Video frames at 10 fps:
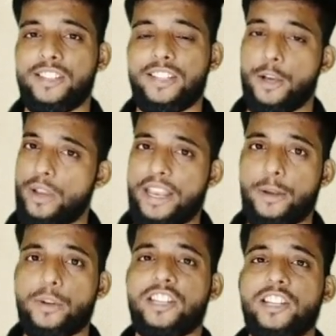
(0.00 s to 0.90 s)
Okay,
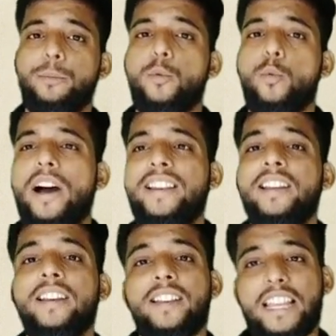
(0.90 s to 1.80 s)
equation number 1,
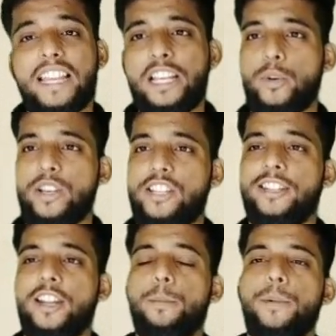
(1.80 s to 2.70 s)
equation
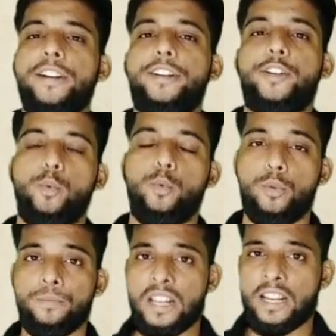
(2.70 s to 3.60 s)
number 2.
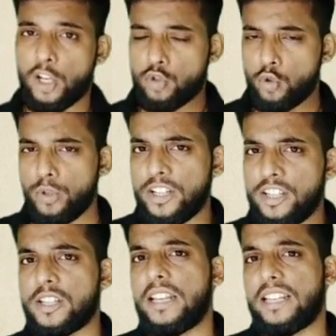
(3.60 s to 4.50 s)
Now
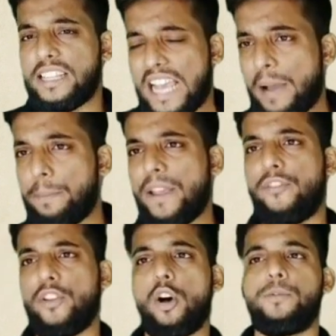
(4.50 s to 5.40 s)
students, here if
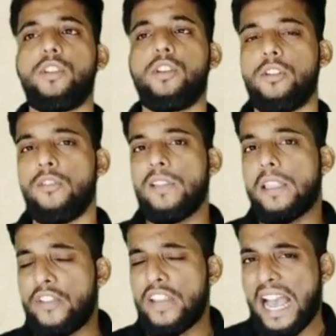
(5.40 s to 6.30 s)
you observe,
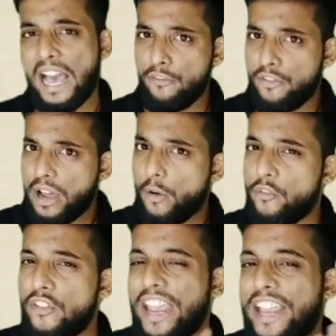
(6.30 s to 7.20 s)
we have
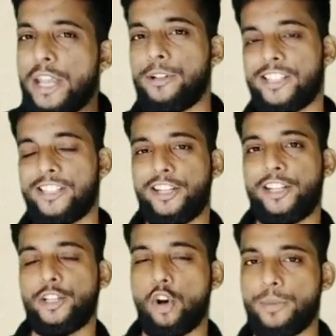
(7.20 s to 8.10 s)
variables in the
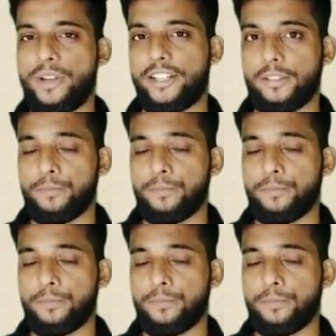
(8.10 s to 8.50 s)
denominator.